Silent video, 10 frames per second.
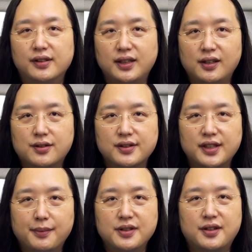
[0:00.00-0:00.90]
Health Insurance
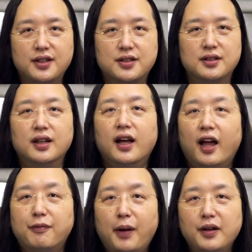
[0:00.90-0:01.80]
Administration
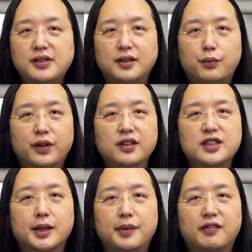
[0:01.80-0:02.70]
have posted
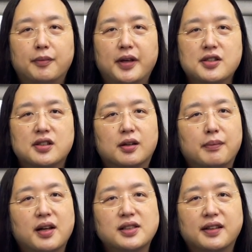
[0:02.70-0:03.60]
real-time information on
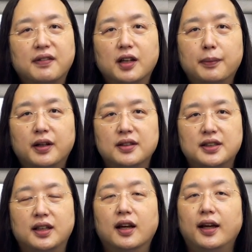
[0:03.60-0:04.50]
mask
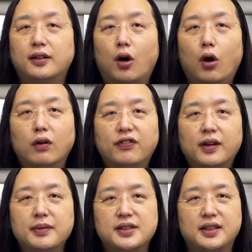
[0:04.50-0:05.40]
availability at all
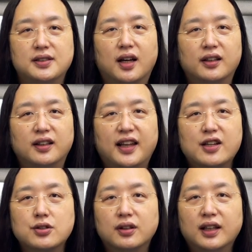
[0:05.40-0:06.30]
pharmacies on a
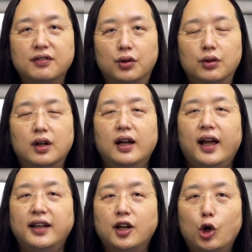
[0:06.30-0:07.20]
national level,
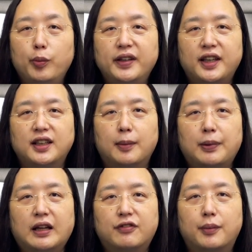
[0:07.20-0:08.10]
and the open data
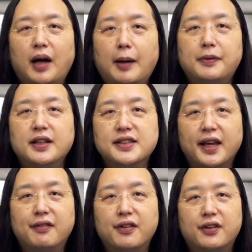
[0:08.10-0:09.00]
platform updates
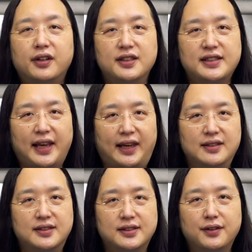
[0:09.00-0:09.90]
every 30
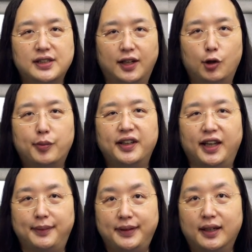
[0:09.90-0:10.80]
seconds, so it's an open
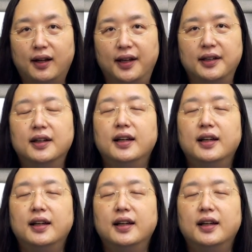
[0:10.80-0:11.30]
API.